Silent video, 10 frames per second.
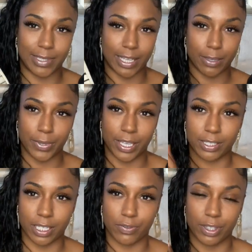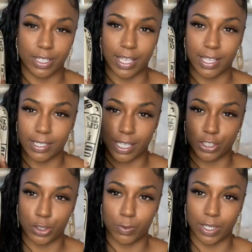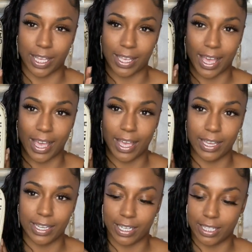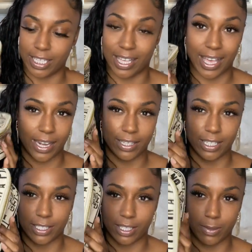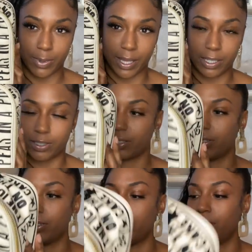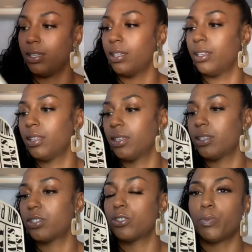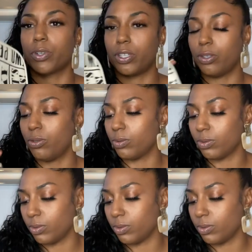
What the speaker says: like pick different things that you would like add, and I think I added this to the box. It's super cute.